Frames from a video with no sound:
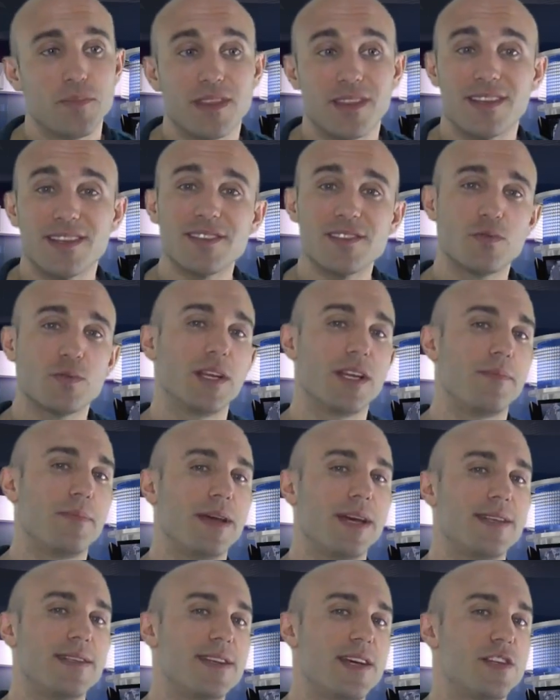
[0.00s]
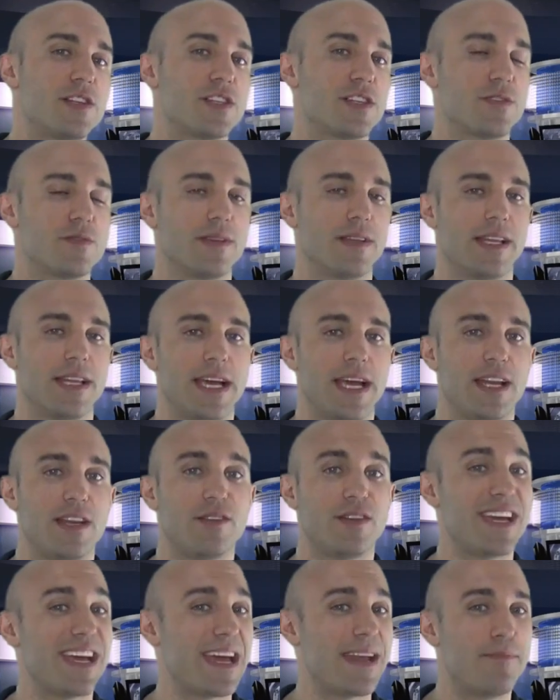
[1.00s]
doesn't really pay attention to the lane,
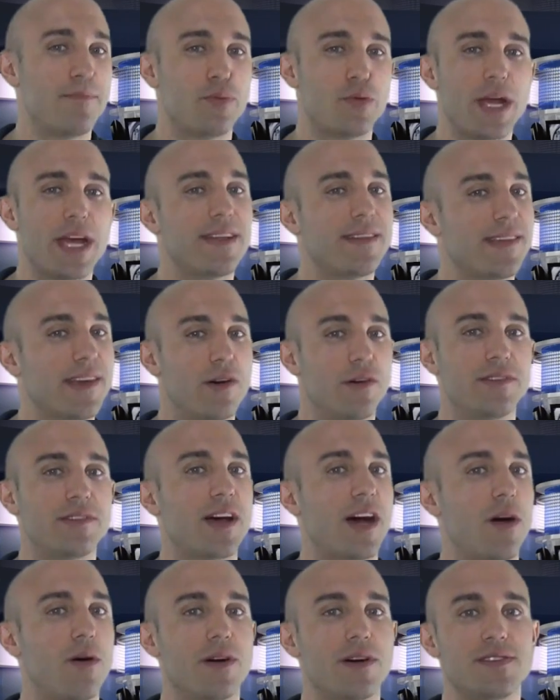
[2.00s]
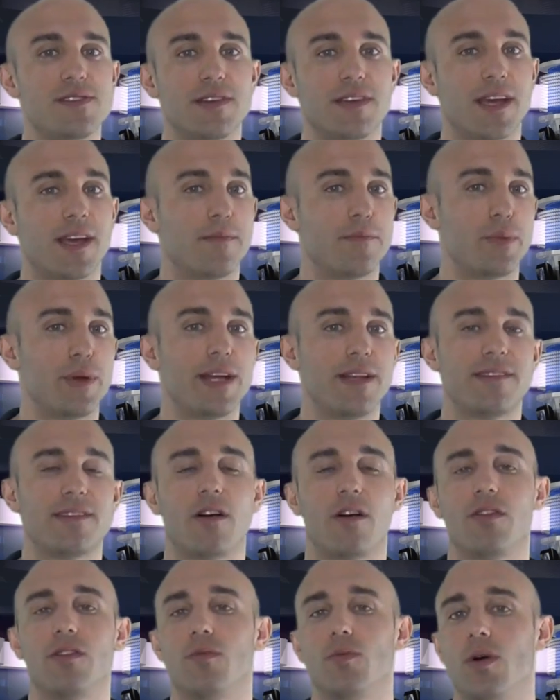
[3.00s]
you can break down towers, you can break
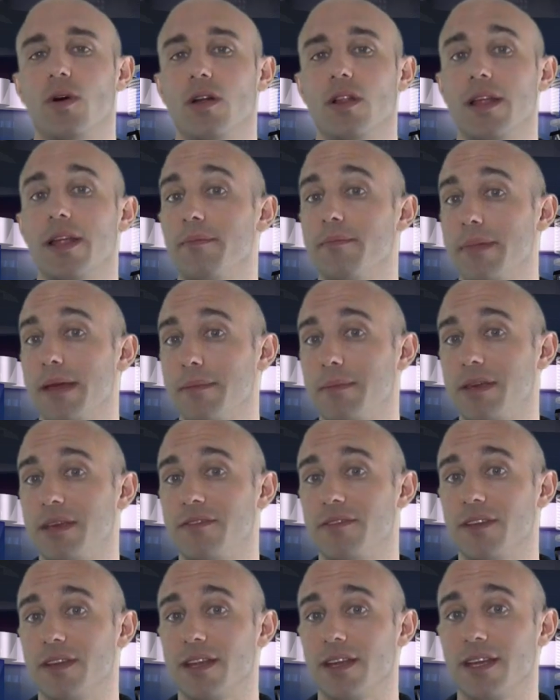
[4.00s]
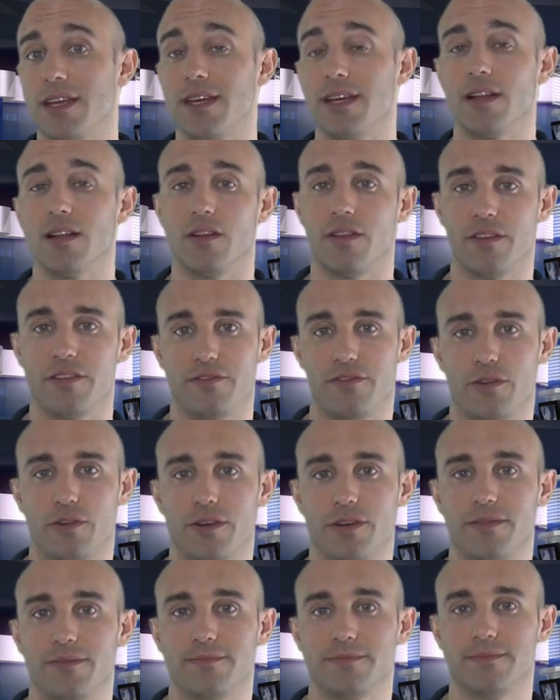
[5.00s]
down the wall, and maybe even get a kill on the
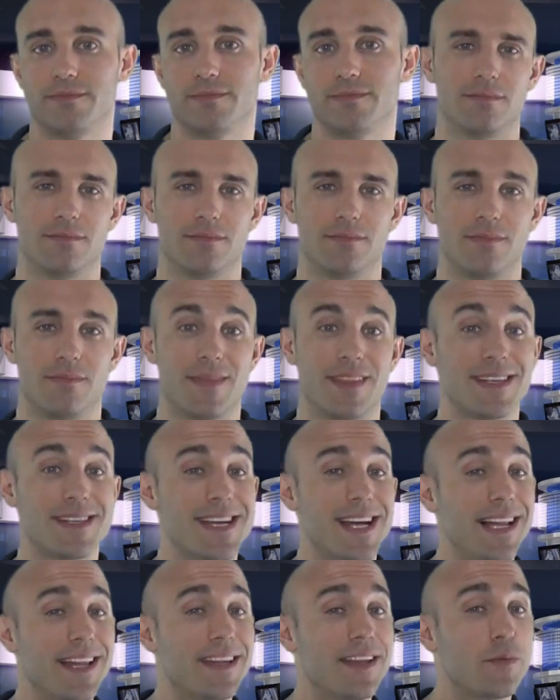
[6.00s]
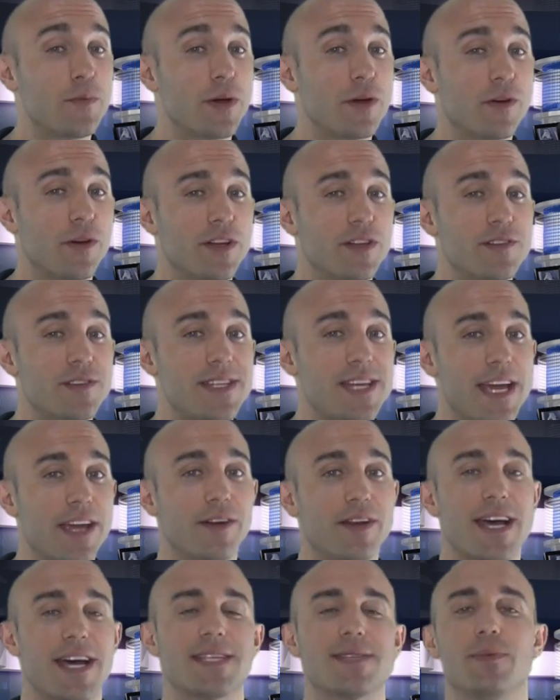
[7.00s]
fort. The talent that we are going to take
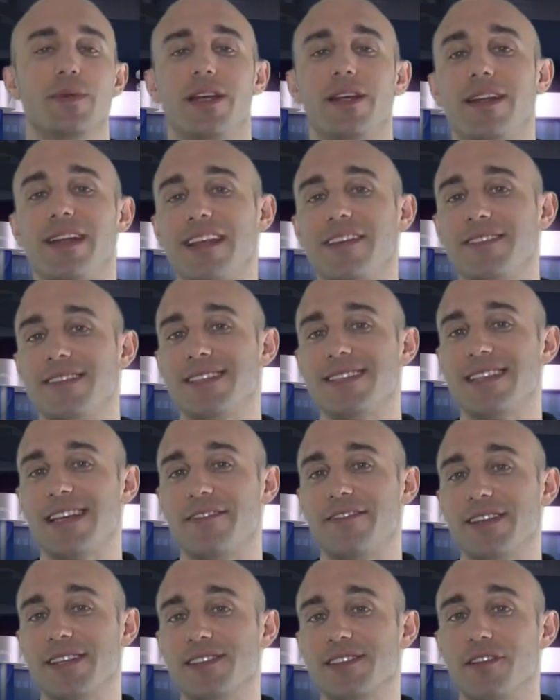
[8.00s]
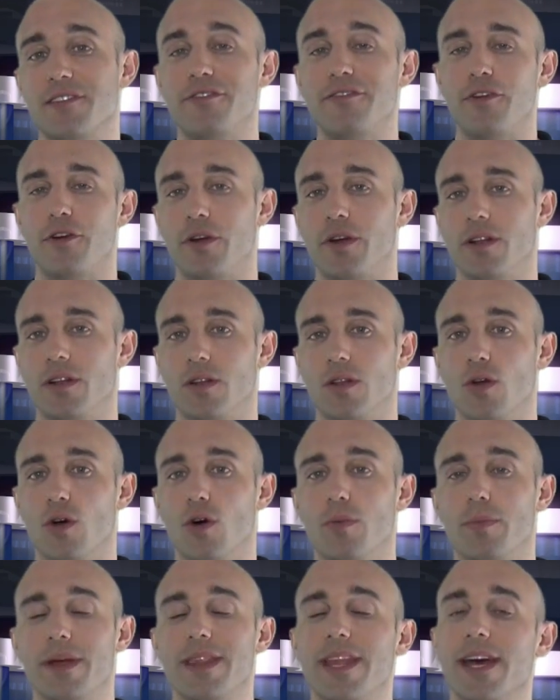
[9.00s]
on Azmodan on level 7 is Infernal
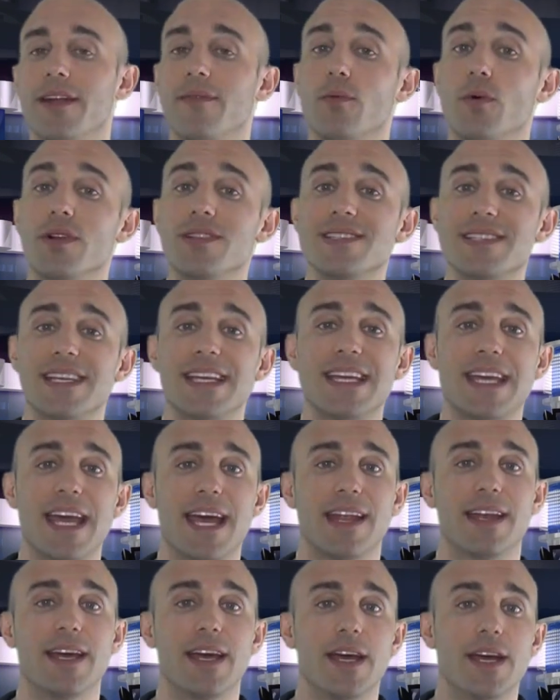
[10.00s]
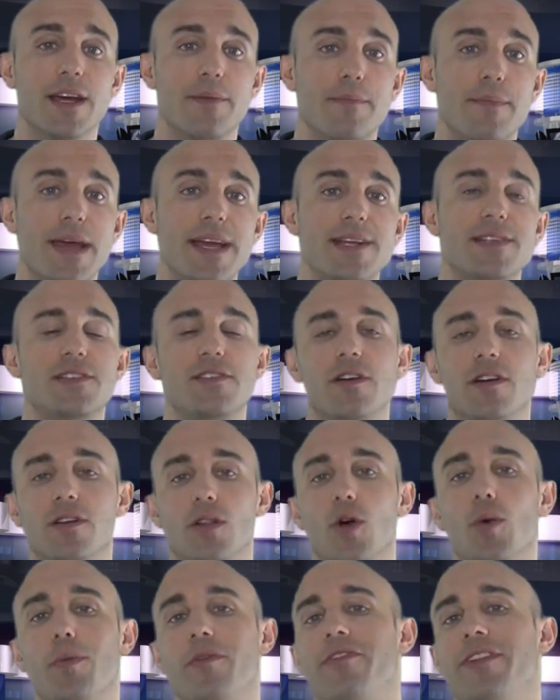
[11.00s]
Globe, and that once again makes your
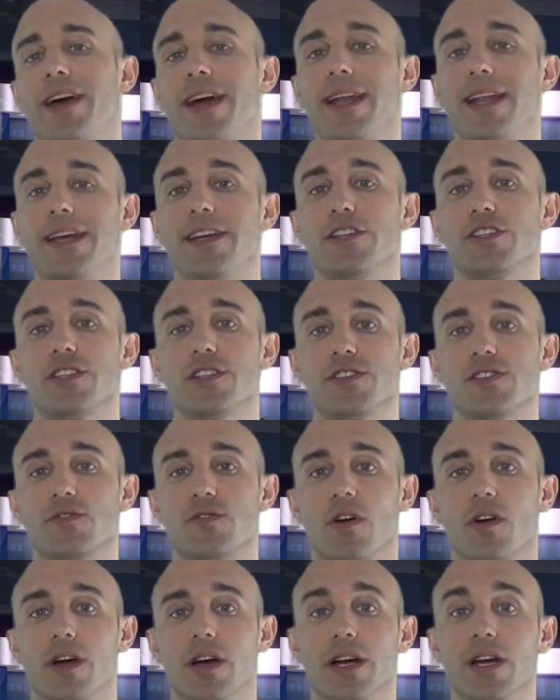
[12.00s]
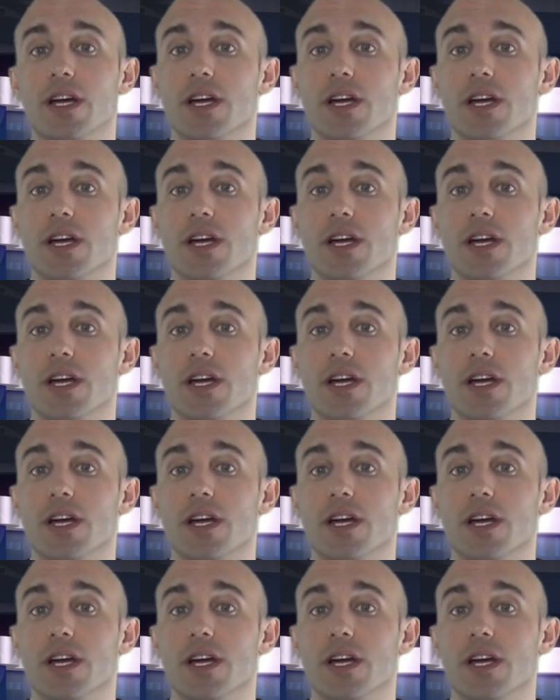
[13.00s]
Globe of Annihilation stronger.